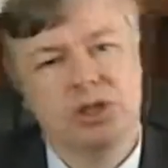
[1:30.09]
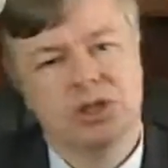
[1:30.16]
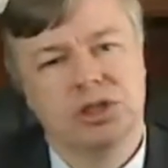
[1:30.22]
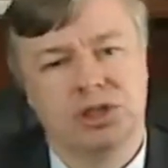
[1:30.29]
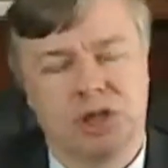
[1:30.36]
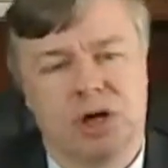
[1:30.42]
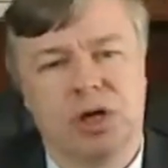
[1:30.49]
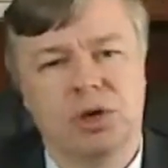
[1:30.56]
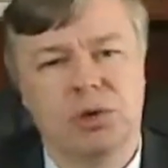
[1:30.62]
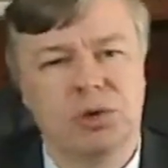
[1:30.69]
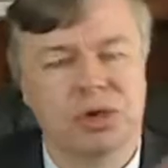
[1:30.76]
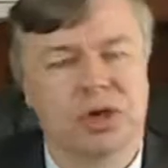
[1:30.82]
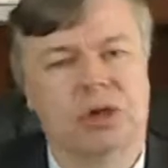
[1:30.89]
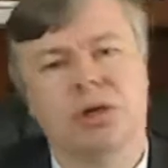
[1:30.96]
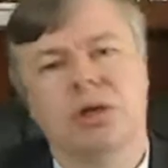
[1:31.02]
Starting
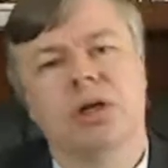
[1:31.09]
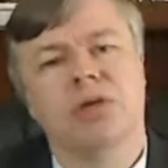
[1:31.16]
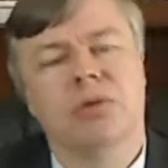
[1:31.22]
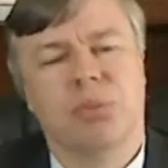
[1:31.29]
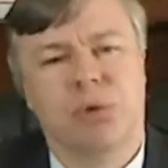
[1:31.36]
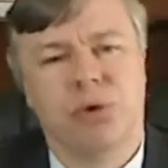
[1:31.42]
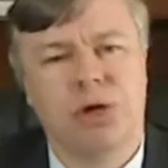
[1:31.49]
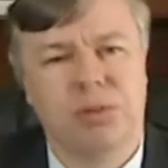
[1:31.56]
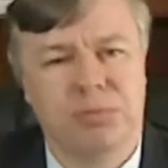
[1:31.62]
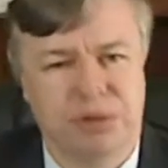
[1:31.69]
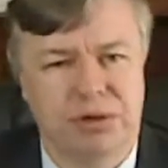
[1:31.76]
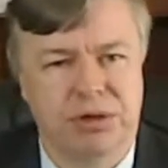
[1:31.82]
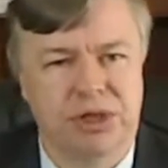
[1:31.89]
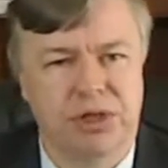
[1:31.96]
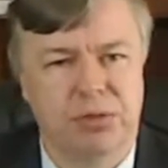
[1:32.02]
with the current reporting
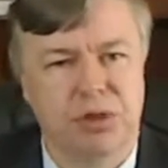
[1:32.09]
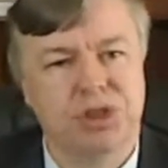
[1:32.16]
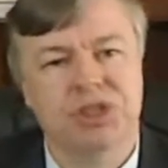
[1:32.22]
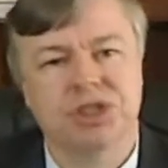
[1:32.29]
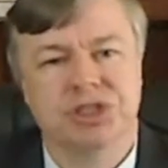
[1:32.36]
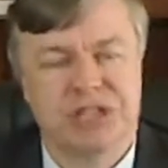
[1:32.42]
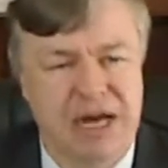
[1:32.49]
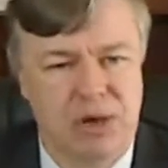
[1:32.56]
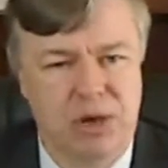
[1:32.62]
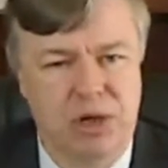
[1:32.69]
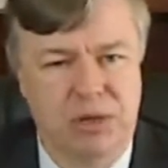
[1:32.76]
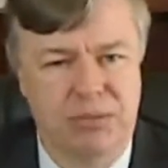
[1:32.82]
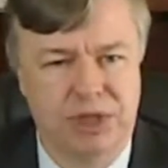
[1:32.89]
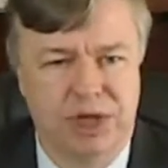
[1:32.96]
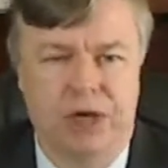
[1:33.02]
period, which is now
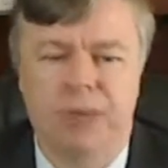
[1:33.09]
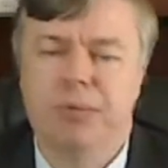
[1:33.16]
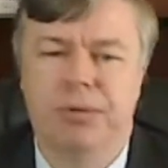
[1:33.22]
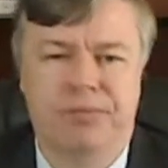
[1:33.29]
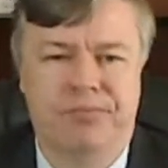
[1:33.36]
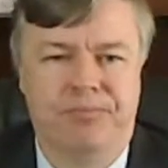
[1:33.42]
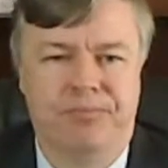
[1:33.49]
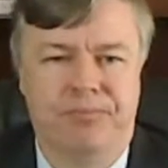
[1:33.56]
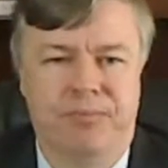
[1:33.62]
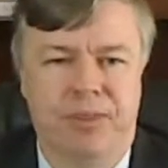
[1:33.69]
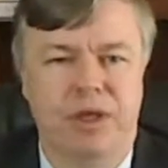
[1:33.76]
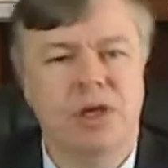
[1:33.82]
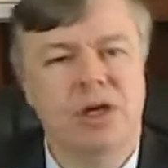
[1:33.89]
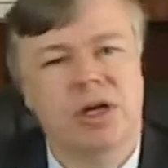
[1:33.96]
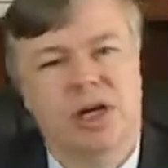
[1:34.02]
coming up.
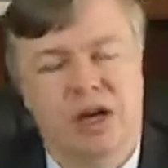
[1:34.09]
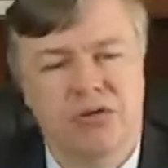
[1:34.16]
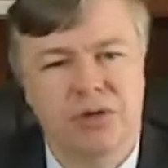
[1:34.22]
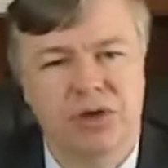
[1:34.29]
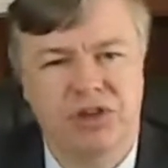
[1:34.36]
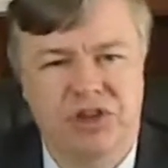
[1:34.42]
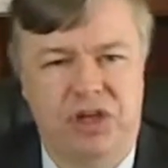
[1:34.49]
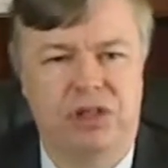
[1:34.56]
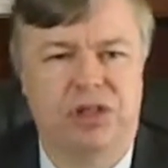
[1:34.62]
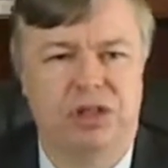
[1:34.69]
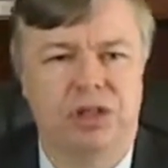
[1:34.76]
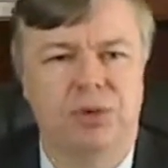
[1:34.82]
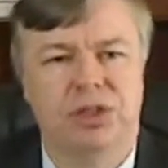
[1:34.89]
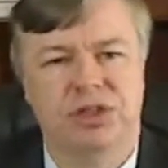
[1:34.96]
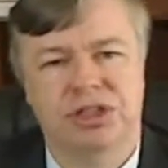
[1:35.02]
Every
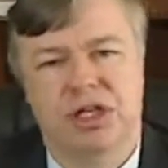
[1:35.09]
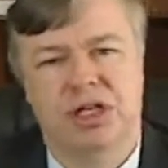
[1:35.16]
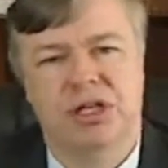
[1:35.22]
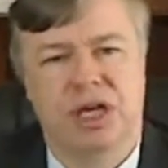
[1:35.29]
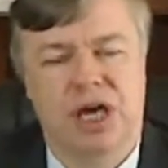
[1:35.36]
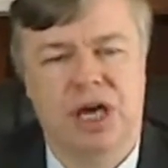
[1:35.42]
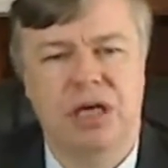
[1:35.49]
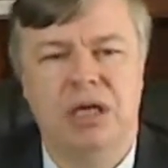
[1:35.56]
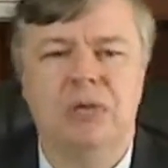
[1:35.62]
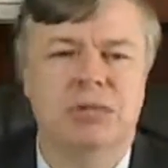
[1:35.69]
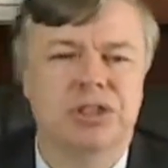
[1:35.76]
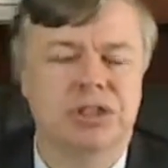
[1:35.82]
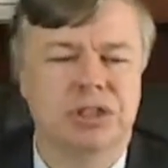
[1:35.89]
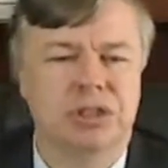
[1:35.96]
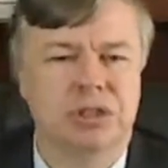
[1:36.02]
10Q and 10K
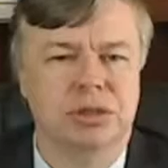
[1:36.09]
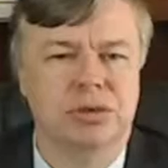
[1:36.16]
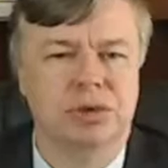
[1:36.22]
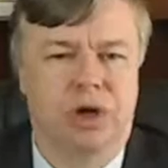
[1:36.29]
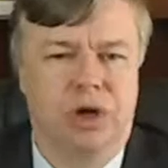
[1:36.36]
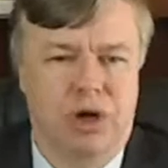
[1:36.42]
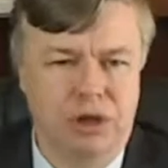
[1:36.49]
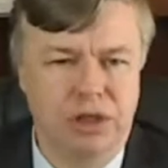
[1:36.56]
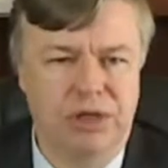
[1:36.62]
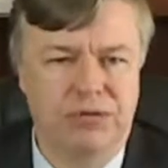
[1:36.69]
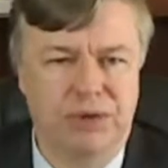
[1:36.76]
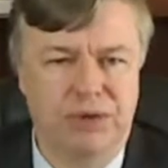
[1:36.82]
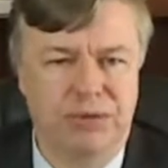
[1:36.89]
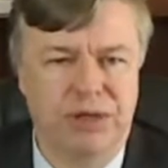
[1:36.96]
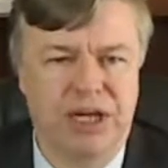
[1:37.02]
must include all
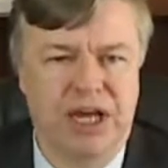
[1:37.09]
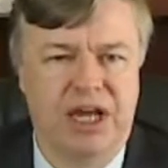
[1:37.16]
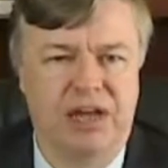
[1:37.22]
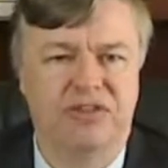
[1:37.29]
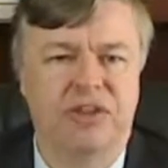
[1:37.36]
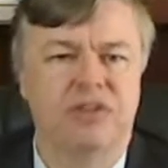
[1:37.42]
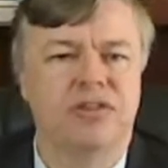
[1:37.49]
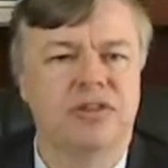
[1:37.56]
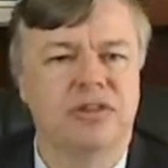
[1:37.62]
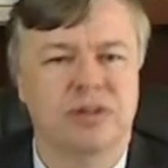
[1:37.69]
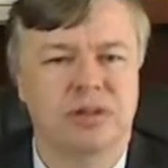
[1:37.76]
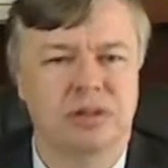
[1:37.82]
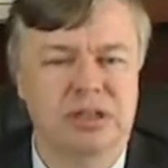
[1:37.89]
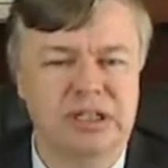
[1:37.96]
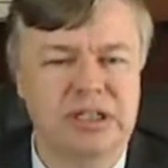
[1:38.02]
level 3 assets
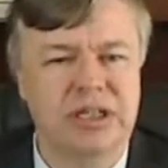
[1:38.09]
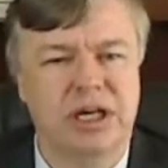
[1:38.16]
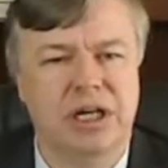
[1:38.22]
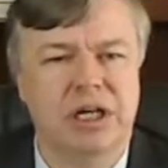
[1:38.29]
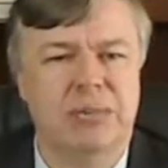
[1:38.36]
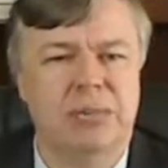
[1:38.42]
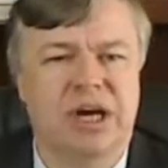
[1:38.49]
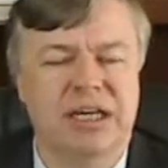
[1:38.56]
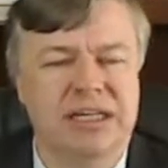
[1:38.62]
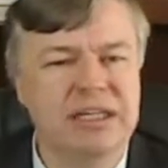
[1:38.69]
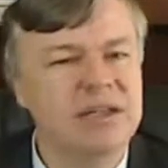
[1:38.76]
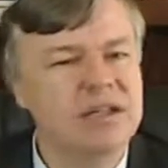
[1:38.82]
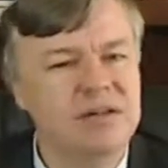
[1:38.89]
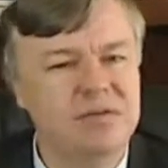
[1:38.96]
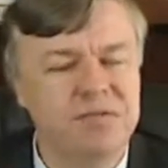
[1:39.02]
delineated by
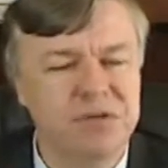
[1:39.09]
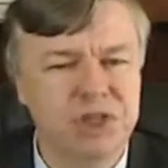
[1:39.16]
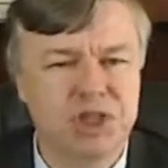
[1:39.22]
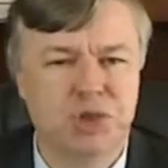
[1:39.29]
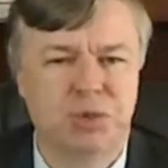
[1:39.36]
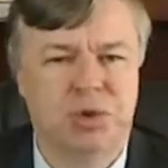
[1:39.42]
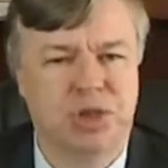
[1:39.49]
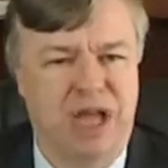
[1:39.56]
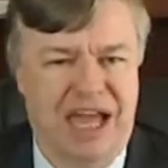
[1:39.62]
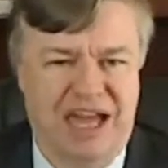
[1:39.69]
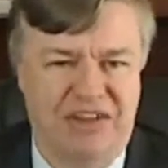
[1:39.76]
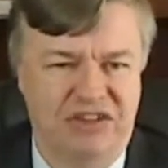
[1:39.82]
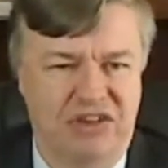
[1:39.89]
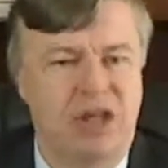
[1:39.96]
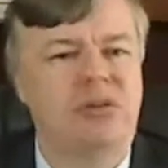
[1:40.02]
individual
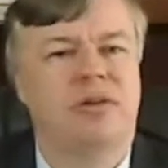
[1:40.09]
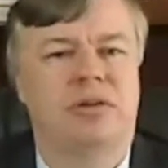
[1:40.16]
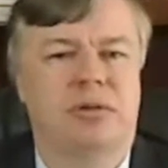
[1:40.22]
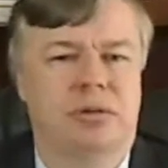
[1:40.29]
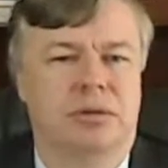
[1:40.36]
asset